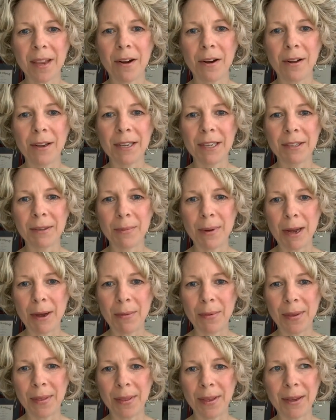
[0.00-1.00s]
all is
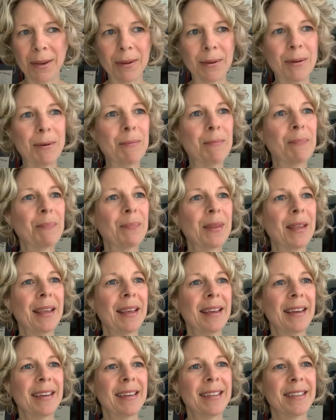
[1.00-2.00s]
well with you.
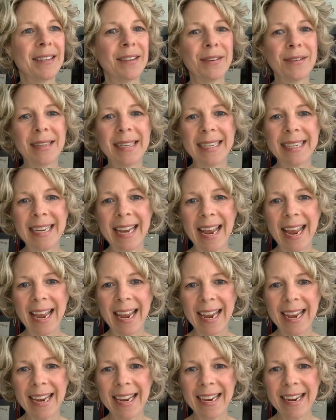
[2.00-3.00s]
So
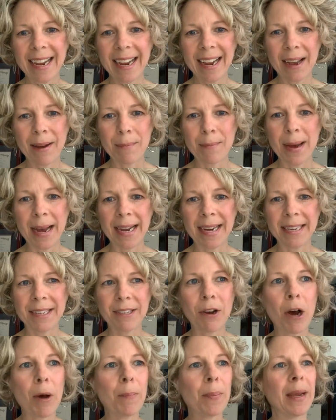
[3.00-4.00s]
today my
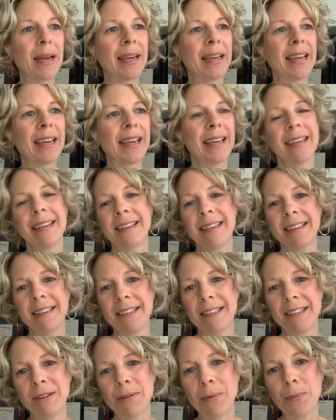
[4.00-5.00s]
topic
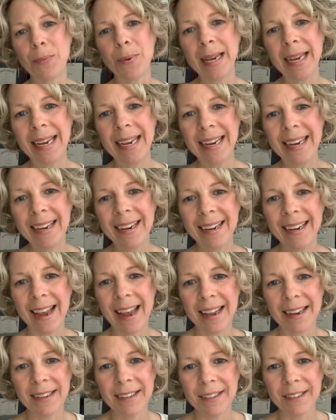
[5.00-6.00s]
is we
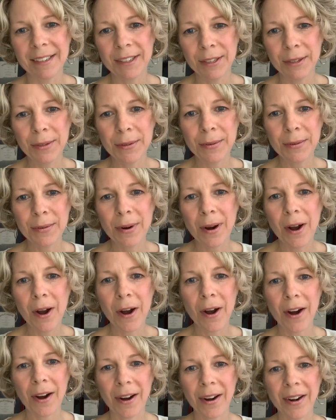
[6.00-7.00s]
can do
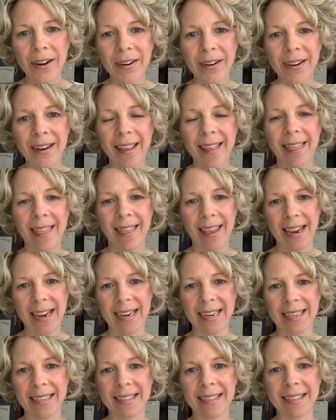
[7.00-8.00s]
hard
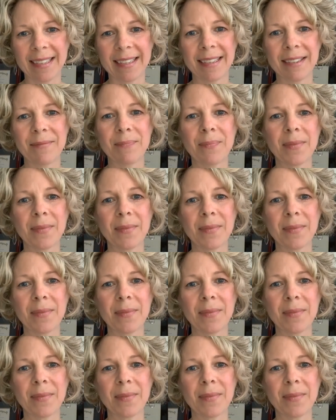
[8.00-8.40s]
things.